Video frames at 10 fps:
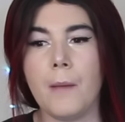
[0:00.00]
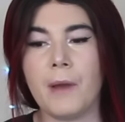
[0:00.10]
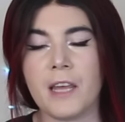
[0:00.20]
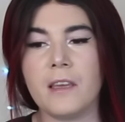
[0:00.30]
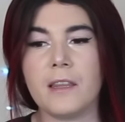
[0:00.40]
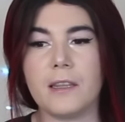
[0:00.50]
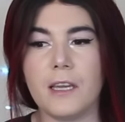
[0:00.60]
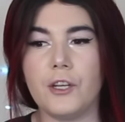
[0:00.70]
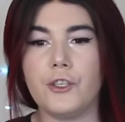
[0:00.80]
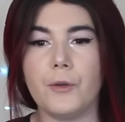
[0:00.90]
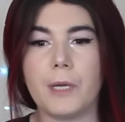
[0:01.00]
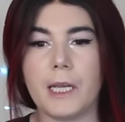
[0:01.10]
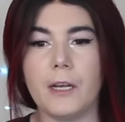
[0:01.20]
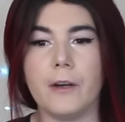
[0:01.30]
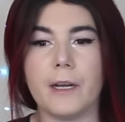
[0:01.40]
But I think that the issue
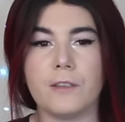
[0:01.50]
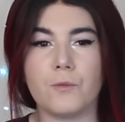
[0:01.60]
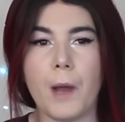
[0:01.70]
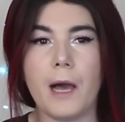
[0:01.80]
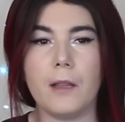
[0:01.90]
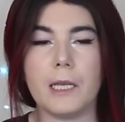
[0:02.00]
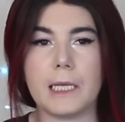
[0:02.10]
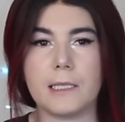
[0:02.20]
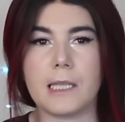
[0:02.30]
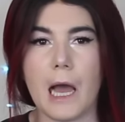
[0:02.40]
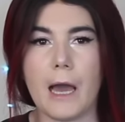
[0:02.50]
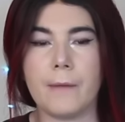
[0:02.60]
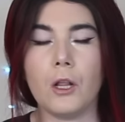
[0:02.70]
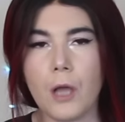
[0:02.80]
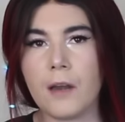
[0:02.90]
here as well is
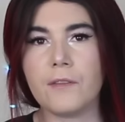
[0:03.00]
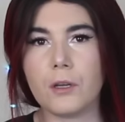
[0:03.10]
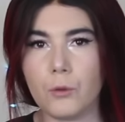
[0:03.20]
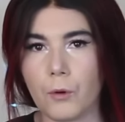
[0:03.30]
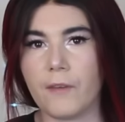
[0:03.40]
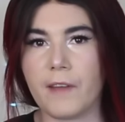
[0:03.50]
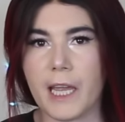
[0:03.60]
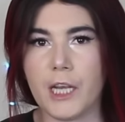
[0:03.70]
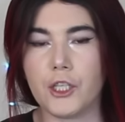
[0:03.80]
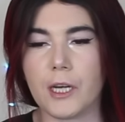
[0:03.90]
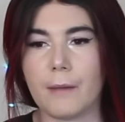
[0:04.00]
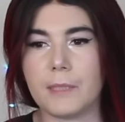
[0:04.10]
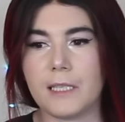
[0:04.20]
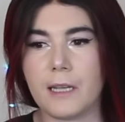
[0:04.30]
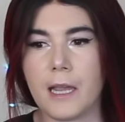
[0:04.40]
that a lot of the glorification I'm
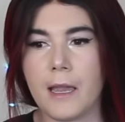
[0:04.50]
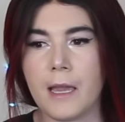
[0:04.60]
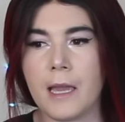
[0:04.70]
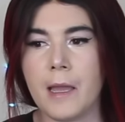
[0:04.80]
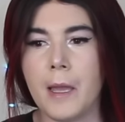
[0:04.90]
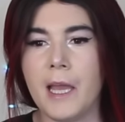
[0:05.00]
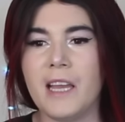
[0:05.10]
seeing